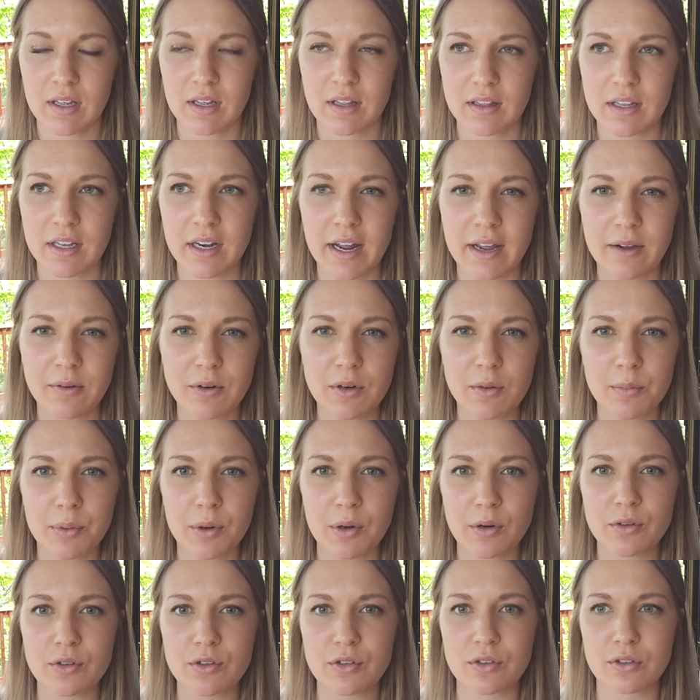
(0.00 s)
then I would
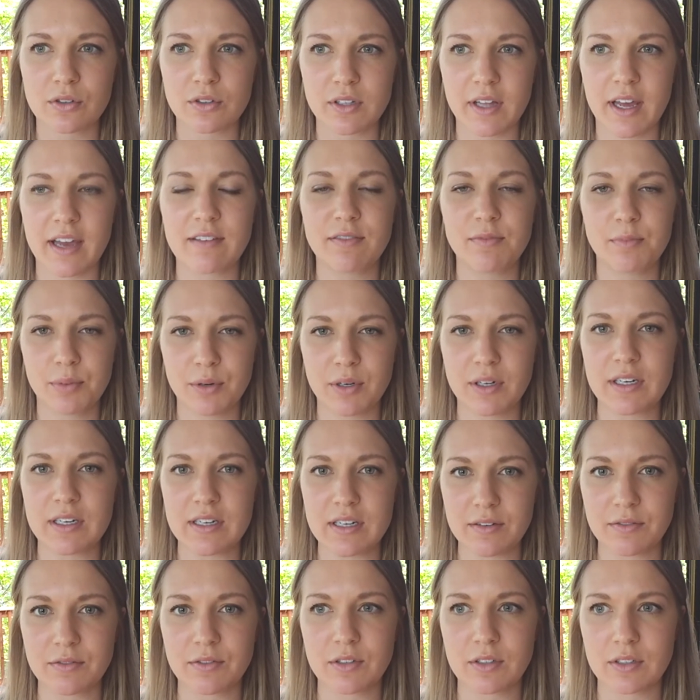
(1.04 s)
approach life pretty
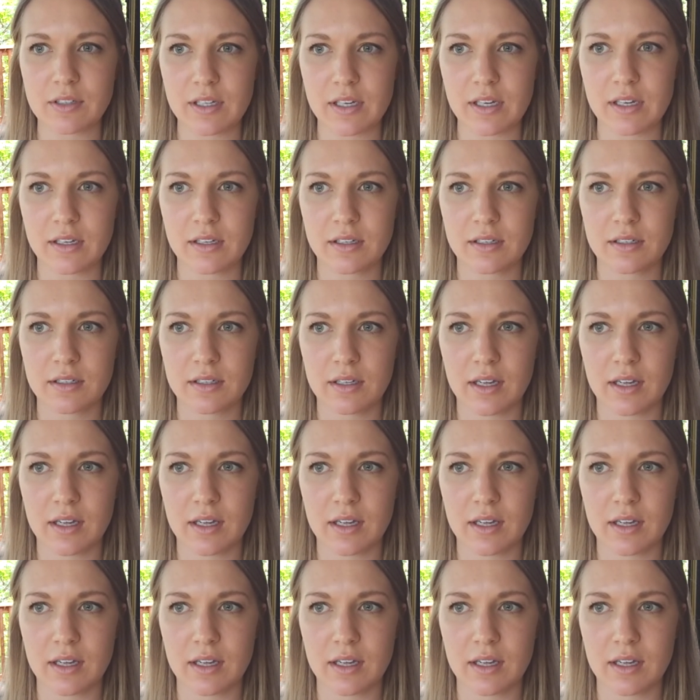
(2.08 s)
differently.